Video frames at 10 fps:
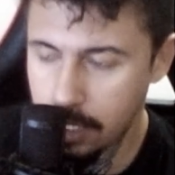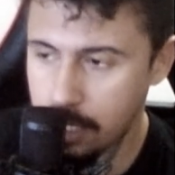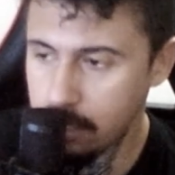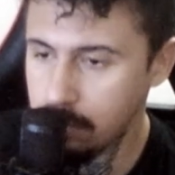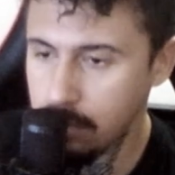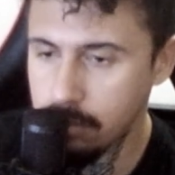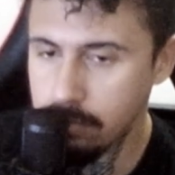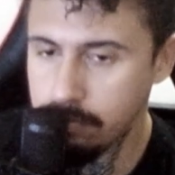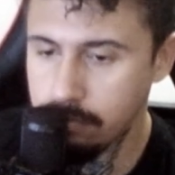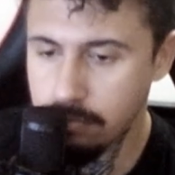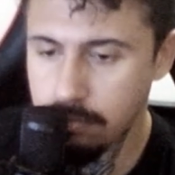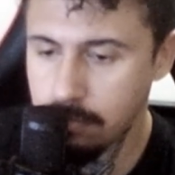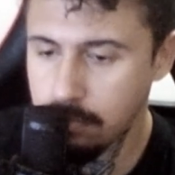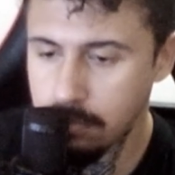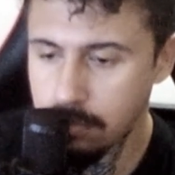don't know,
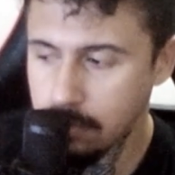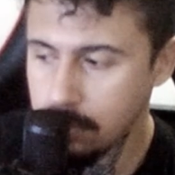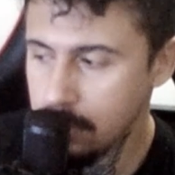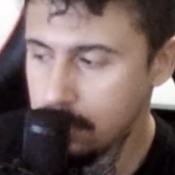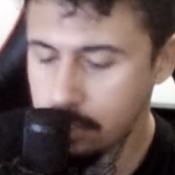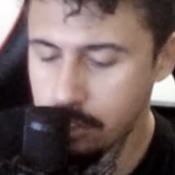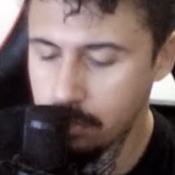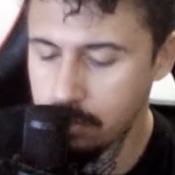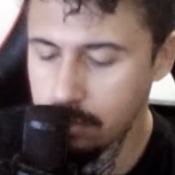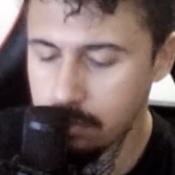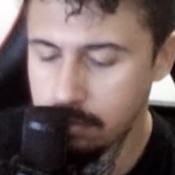John Doe.